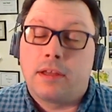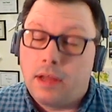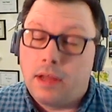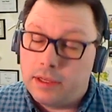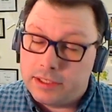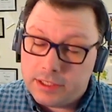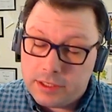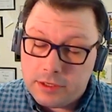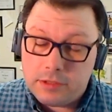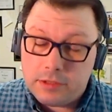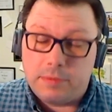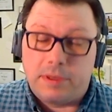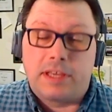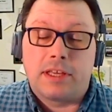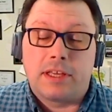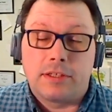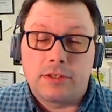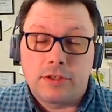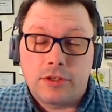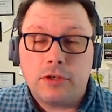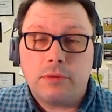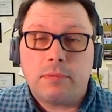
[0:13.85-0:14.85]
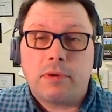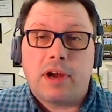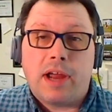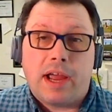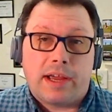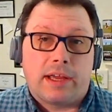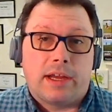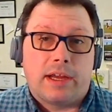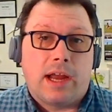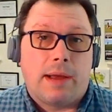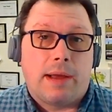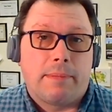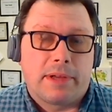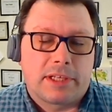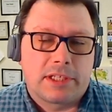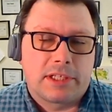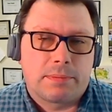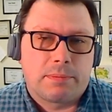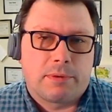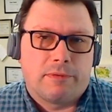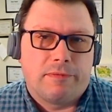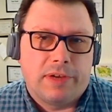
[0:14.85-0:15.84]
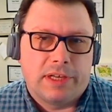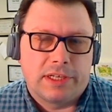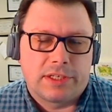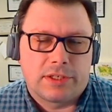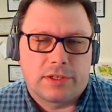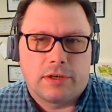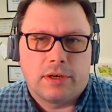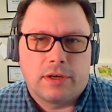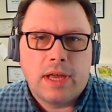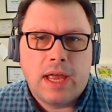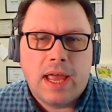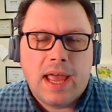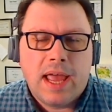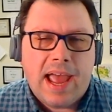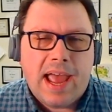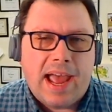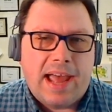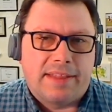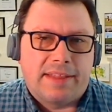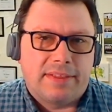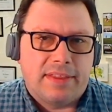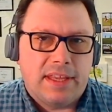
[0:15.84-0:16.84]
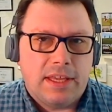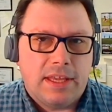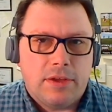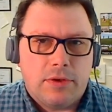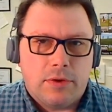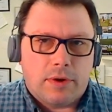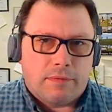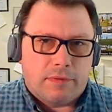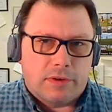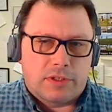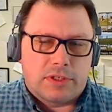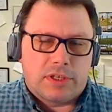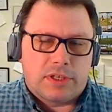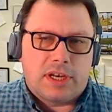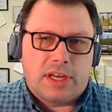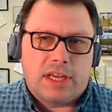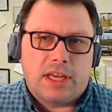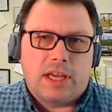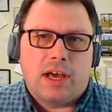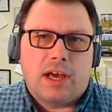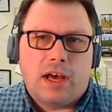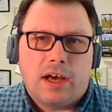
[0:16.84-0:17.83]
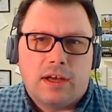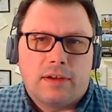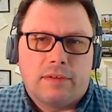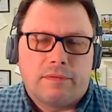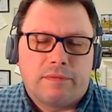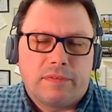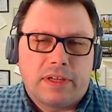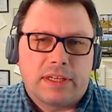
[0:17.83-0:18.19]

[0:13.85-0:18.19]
excuse me, consumer economics professor at the University of,